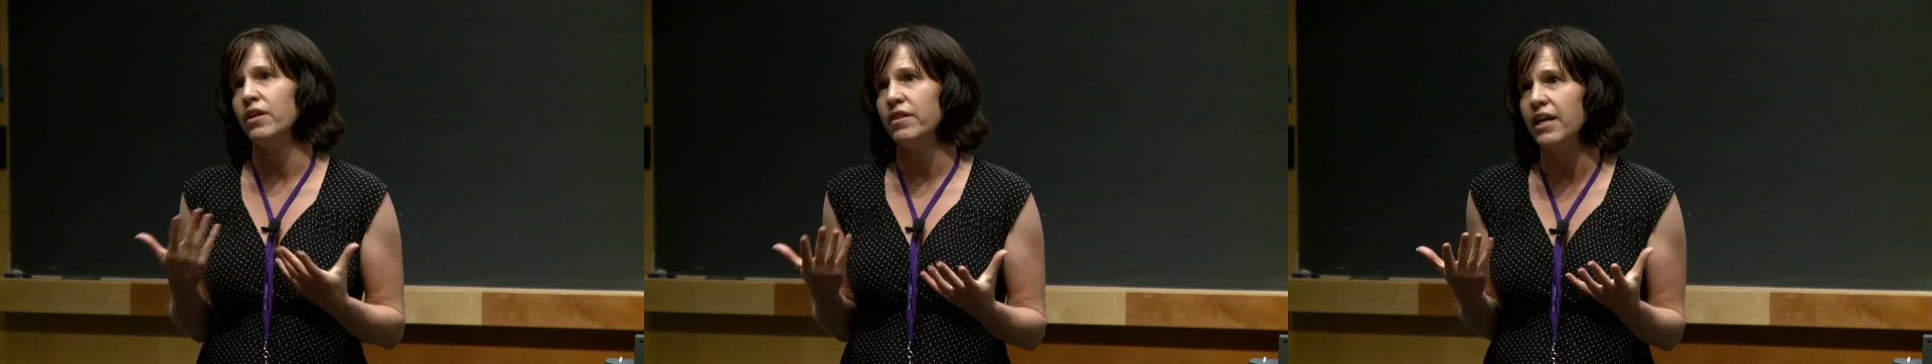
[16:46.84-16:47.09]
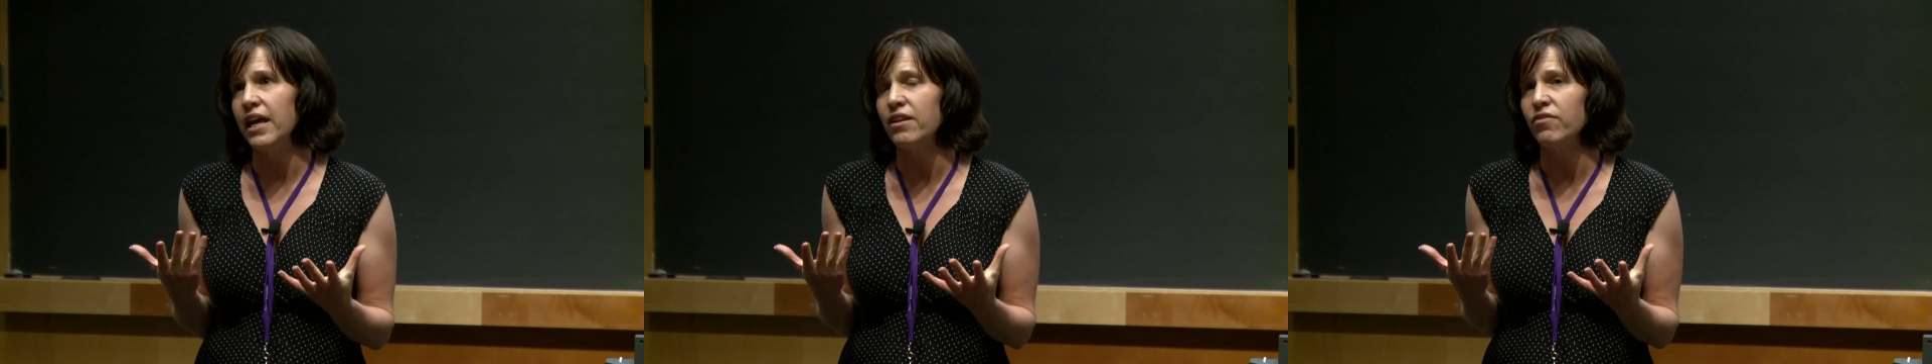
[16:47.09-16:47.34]

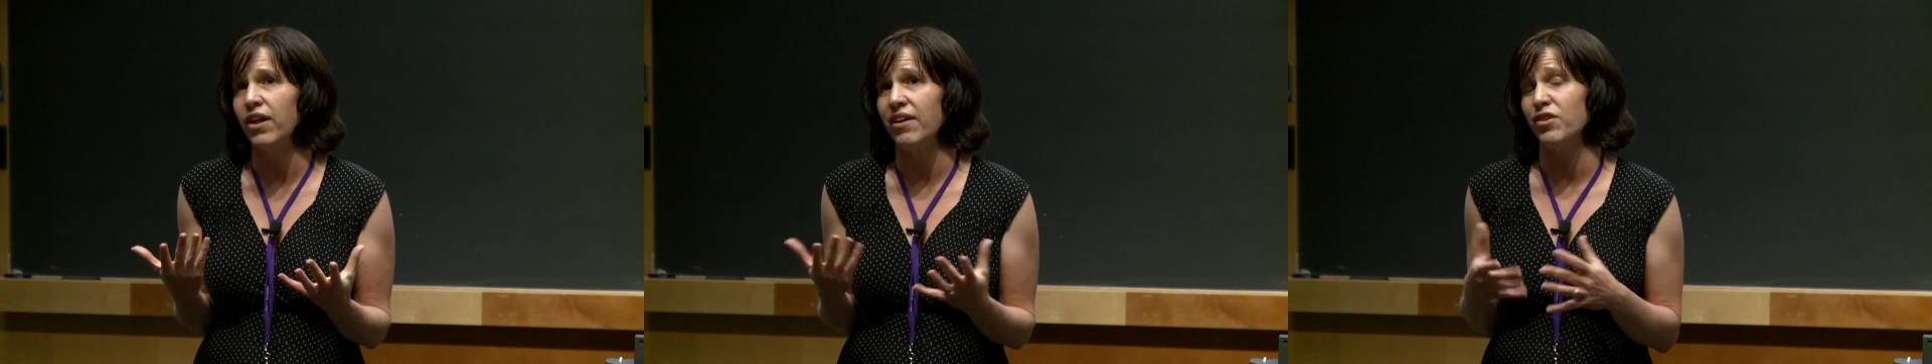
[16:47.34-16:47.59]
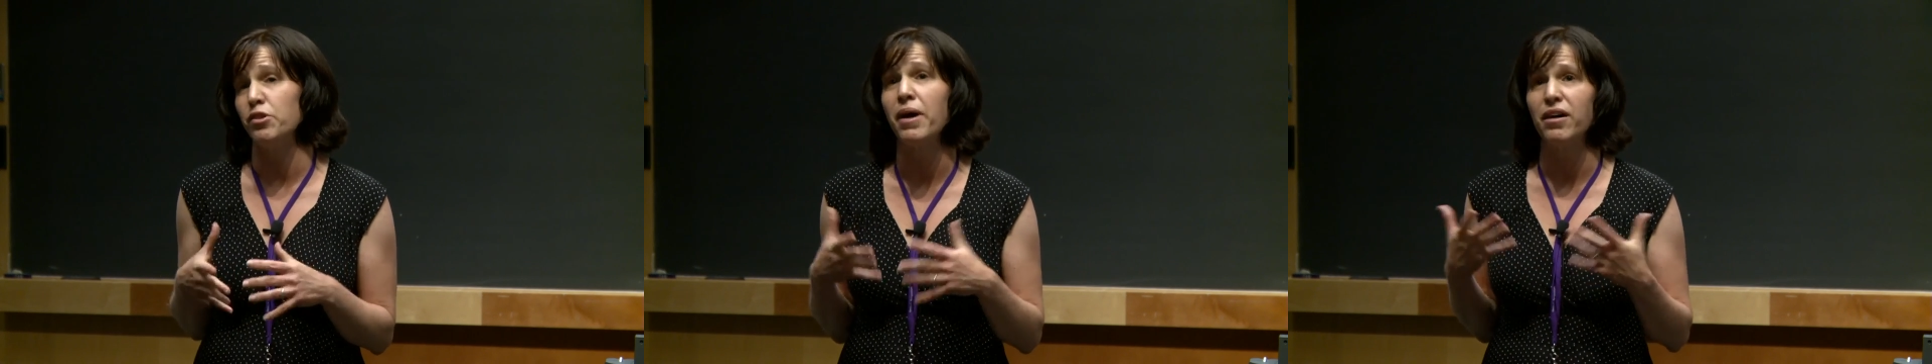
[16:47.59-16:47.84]
the end of life
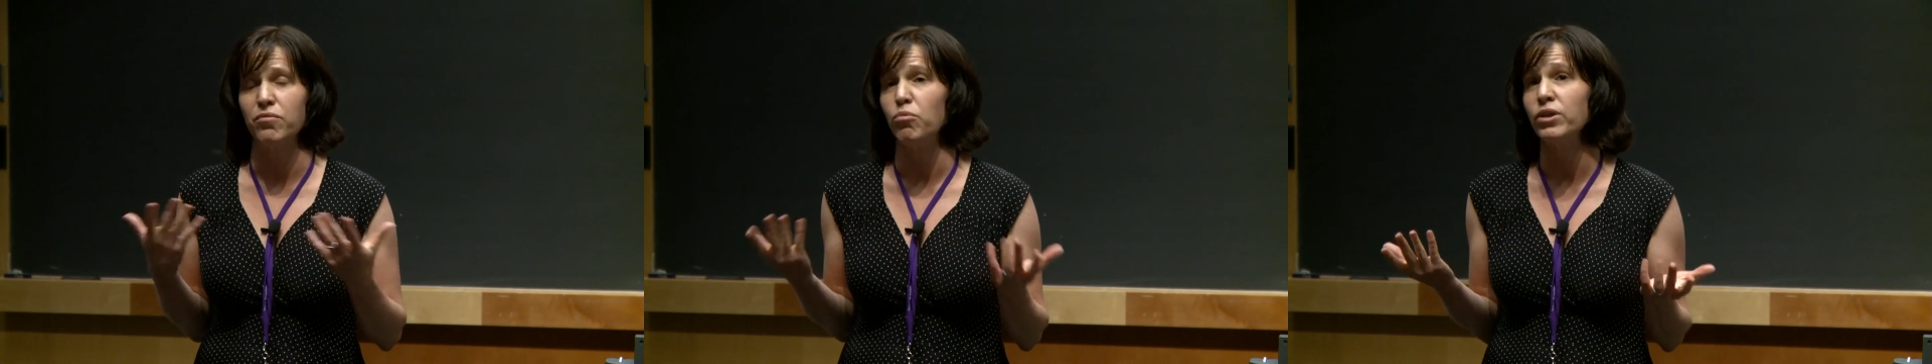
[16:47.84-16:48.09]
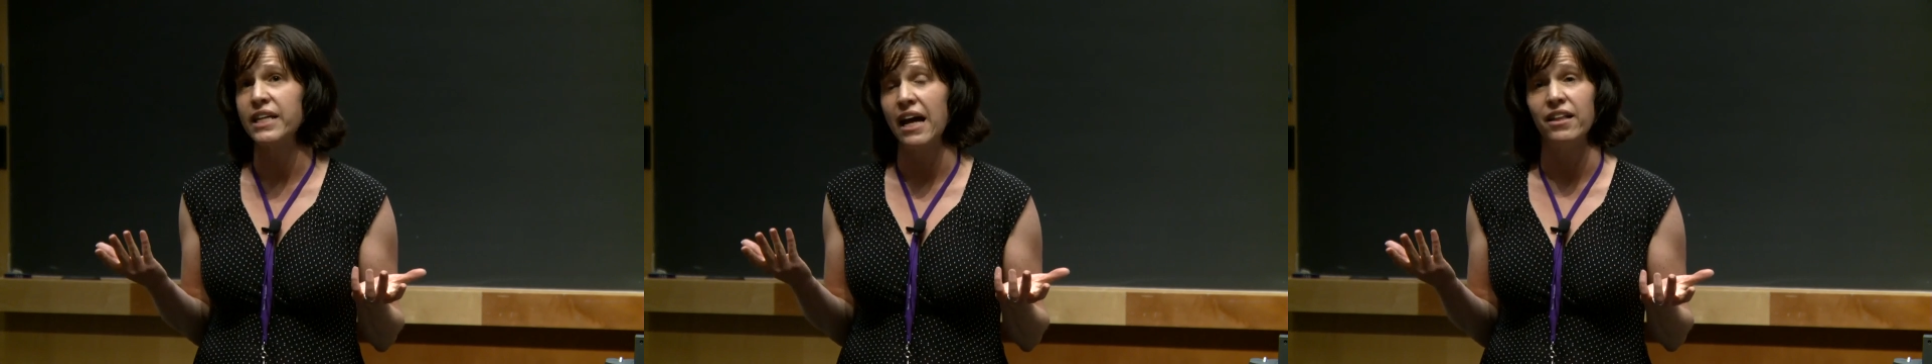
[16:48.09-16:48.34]
and about
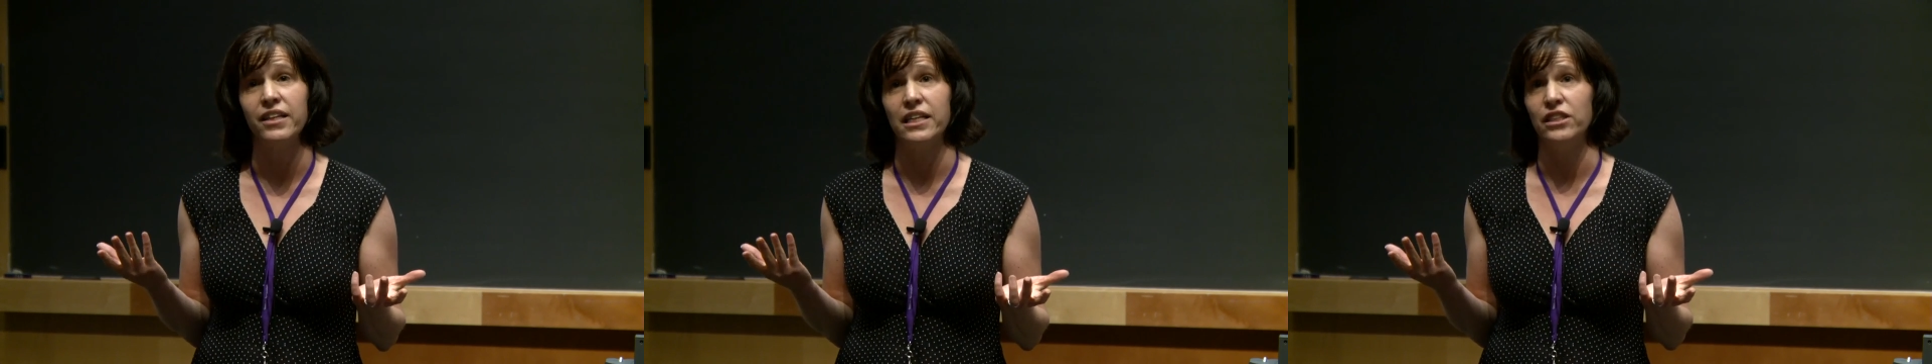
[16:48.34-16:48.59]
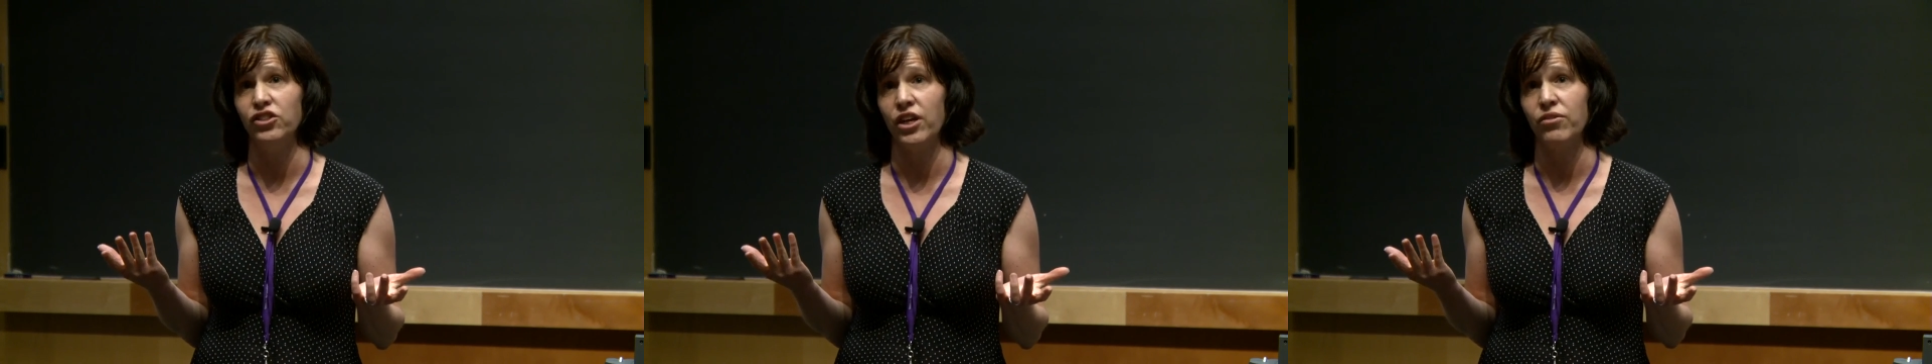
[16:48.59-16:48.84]
mortality
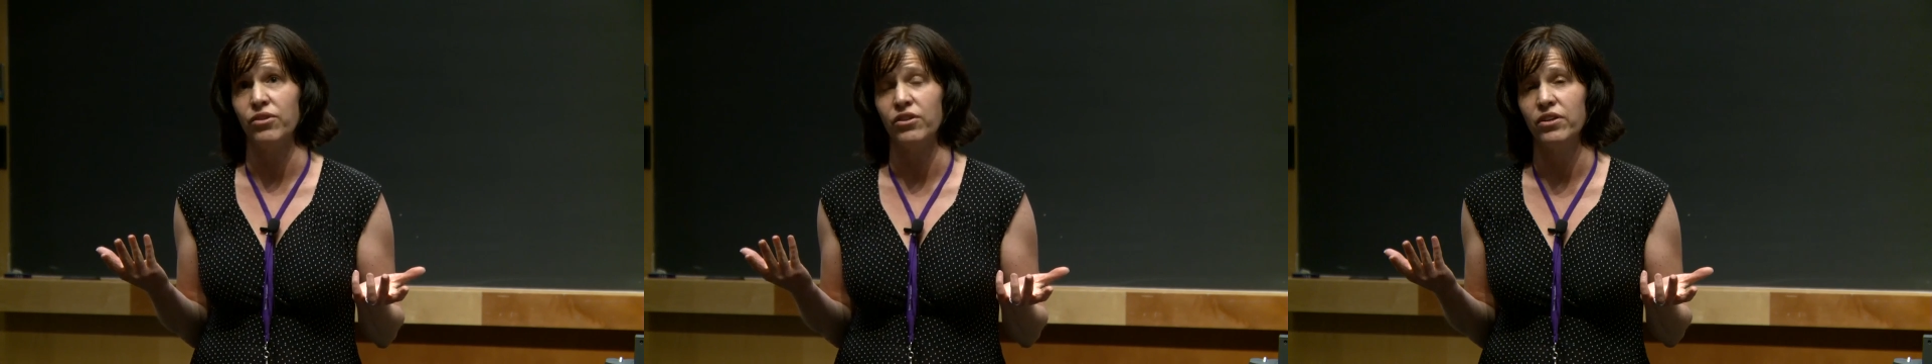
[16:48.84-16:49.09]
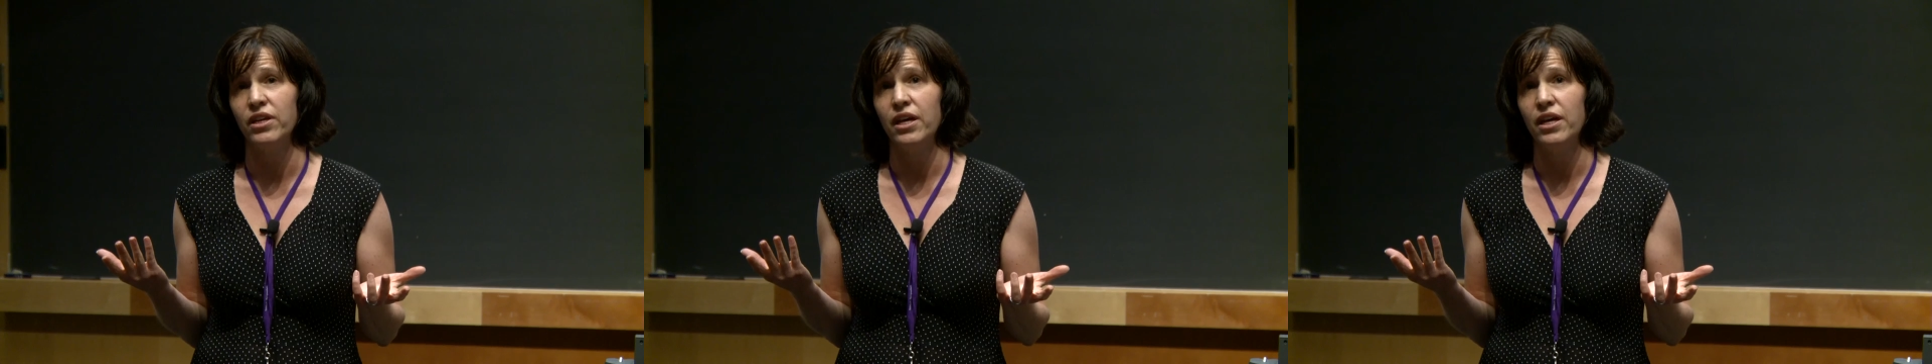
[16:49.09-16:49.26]
in general.